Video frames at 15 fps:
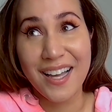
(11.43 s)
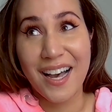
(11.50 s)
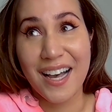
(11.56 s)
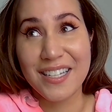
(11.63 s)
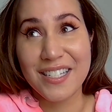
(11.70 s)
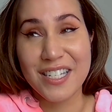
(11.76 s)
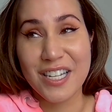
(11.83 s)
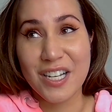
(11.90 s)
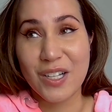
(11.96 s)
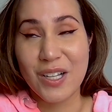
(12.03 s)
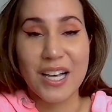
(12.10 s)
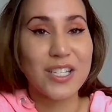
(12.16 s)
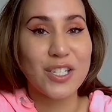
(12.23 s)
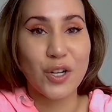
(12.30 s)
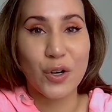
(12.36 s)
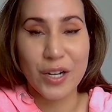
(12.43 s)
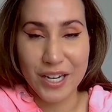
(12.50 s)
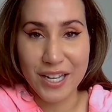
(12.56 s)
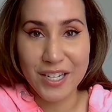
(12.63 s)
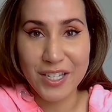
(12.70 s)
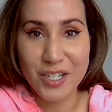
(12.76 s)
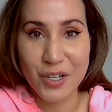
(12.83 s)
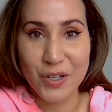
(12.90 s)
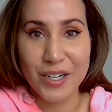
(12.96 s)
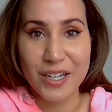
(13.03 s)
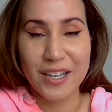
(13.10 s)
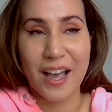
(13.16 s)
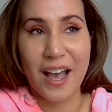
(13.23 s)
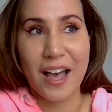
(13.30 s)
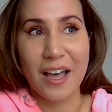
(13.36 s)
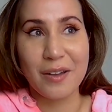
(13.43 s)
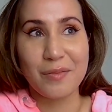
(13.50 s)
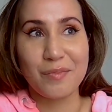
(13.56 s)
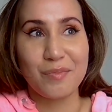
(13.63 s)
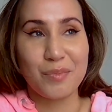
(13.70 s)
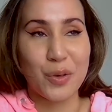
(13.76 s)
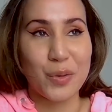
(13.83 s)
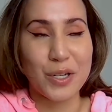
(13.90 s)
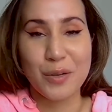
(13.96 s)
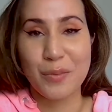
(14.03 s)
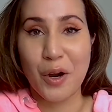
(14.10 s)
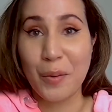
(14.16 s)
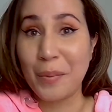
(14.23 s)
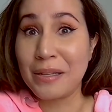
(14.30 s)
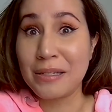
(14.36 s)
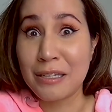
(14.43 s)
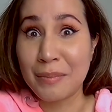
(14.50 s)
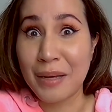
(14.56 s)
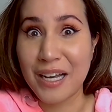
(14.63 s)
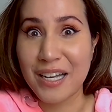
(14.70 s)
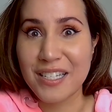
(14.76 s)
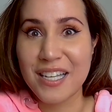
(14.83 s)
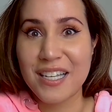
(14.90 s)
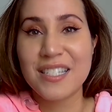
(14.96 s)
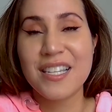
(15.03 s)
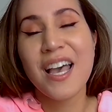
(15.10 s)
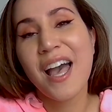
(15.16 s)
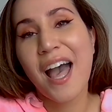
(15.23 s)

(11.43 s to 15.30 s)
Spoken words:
until I started interning at beauty departments and magazines.